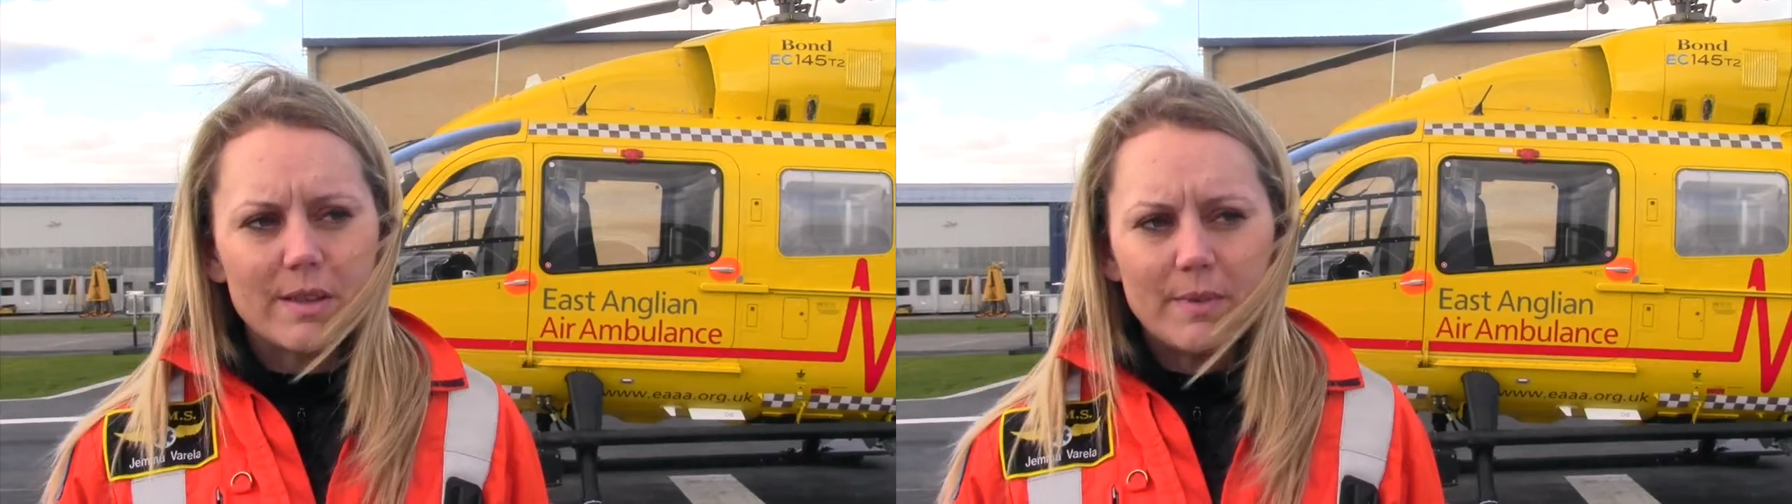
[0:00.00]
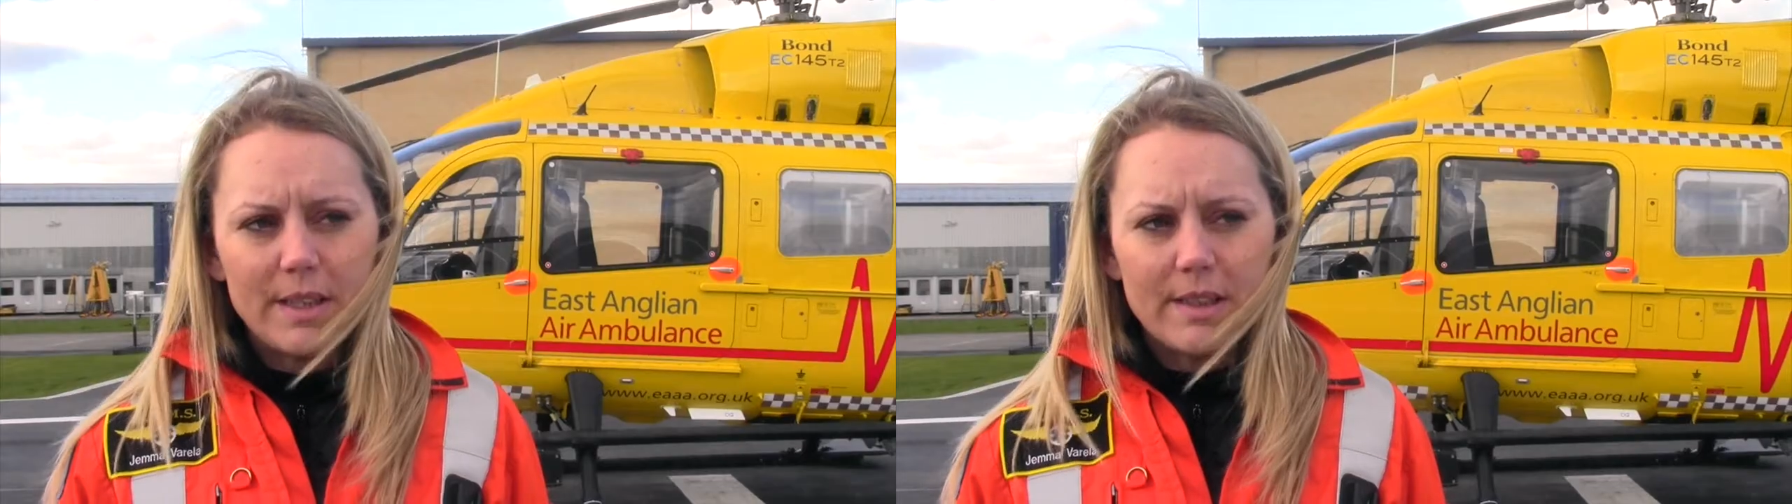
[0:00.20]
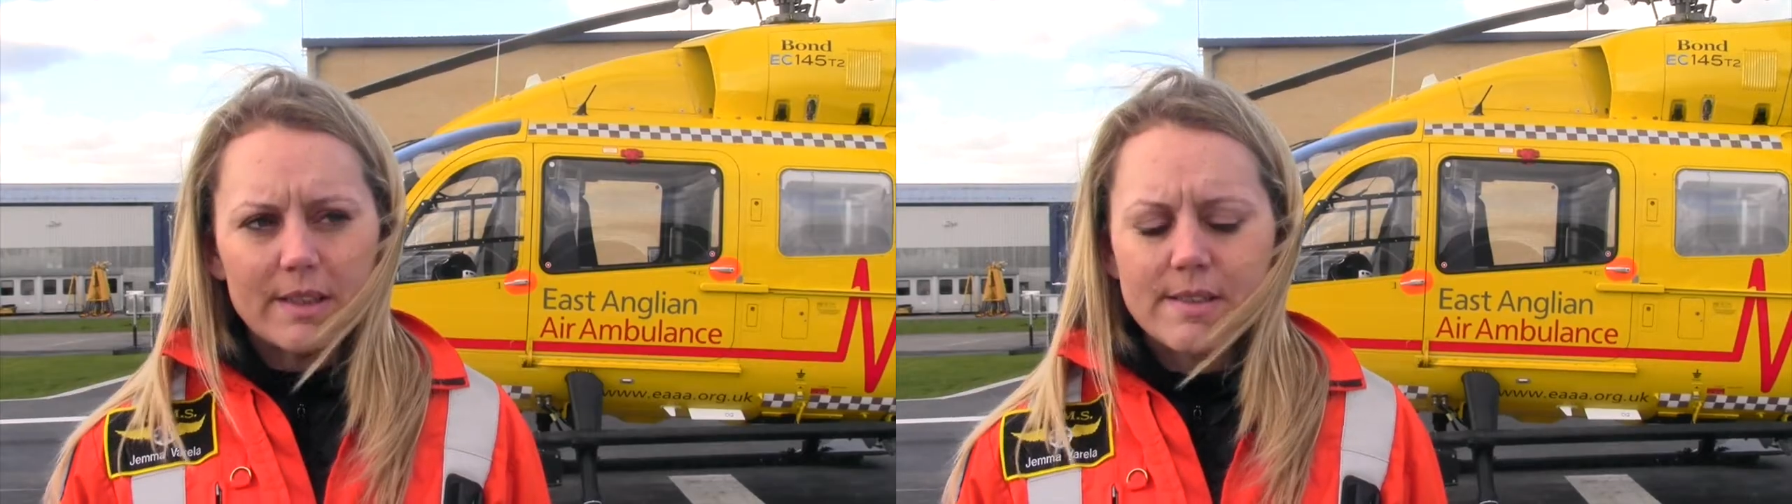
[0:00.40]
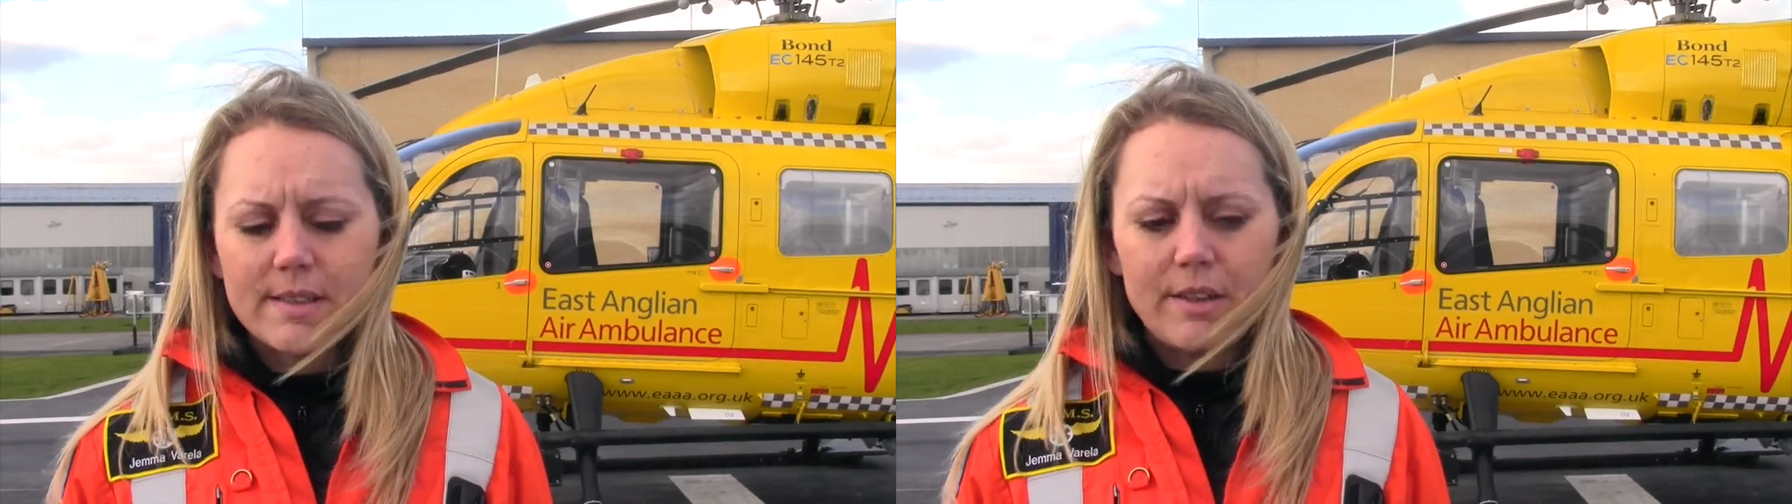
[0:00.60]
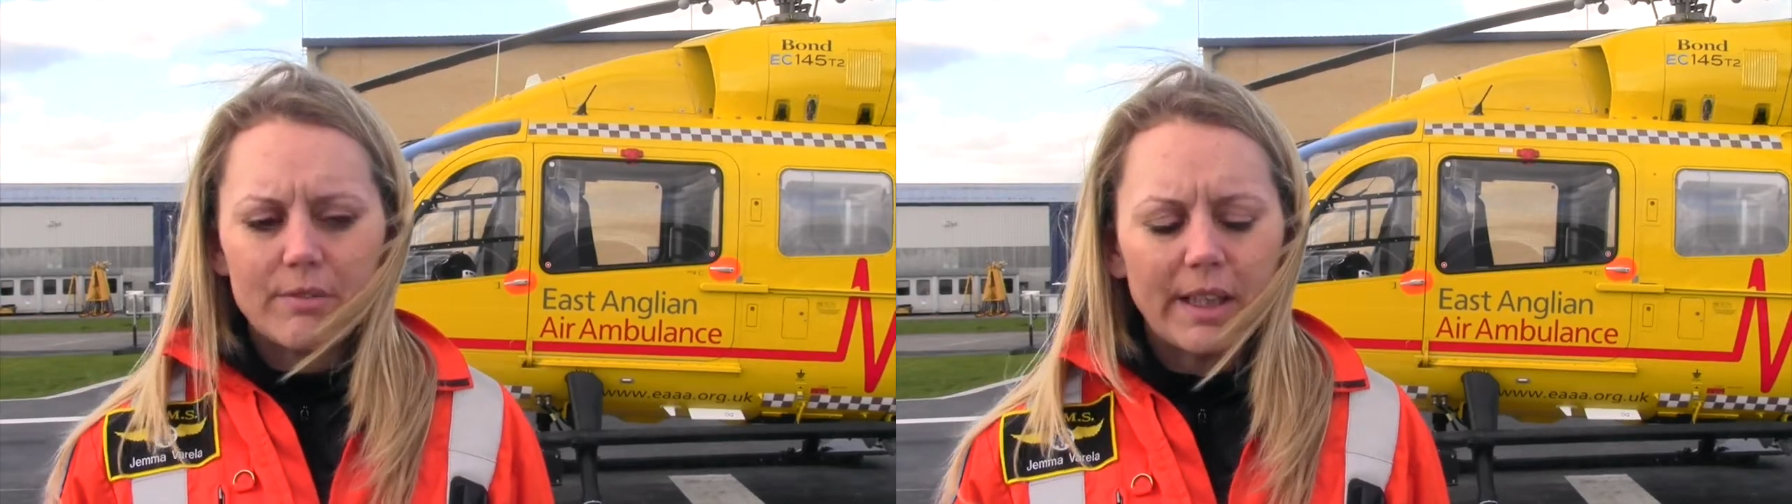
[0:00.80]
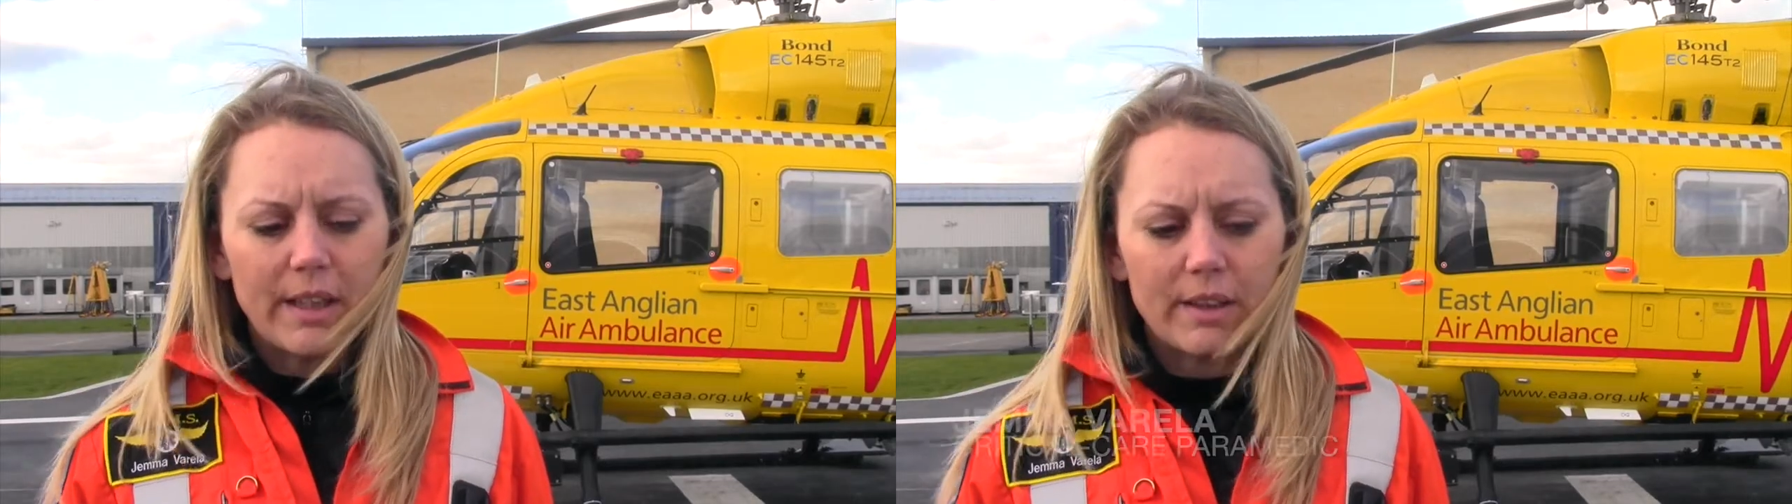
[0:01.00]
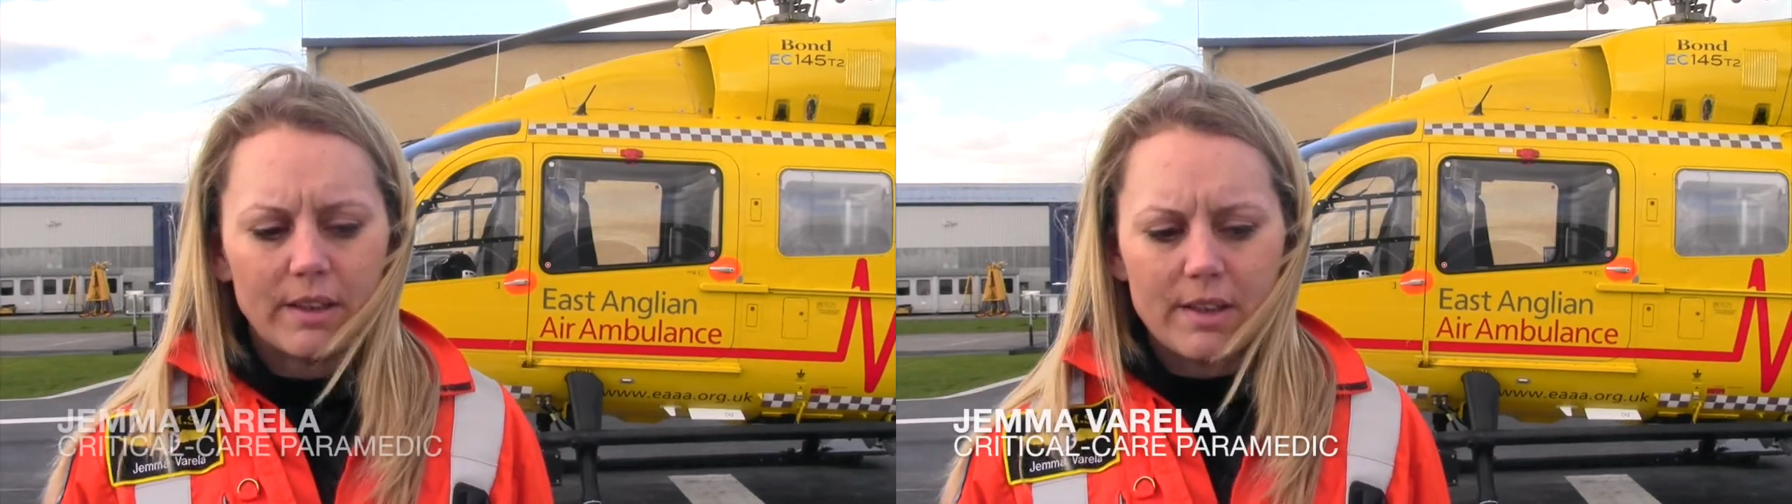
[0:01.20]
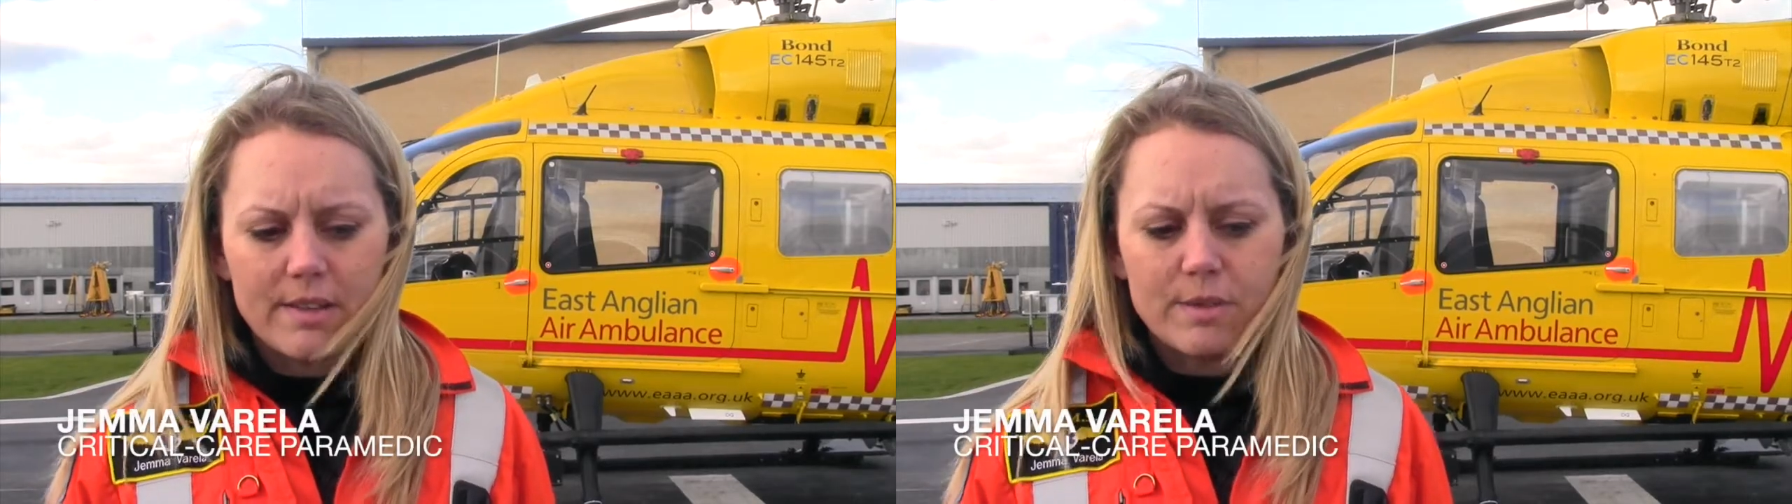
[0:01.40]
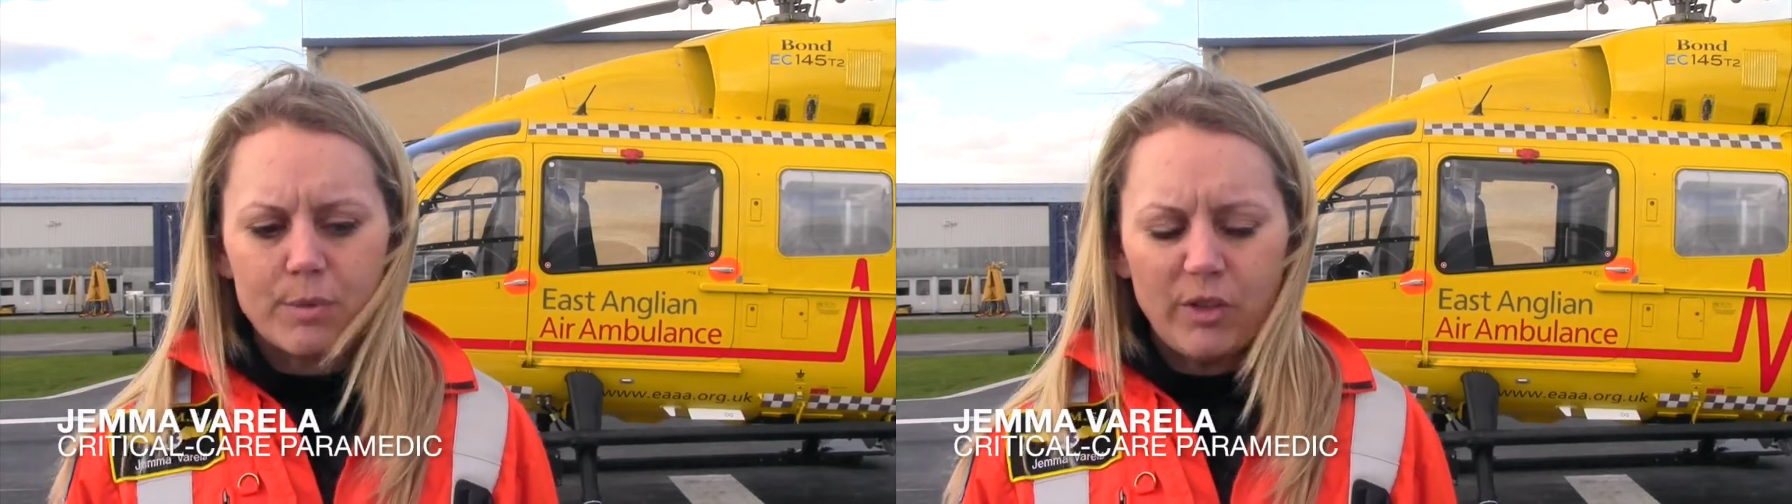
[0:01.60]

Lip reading: Somebody at the scene recognised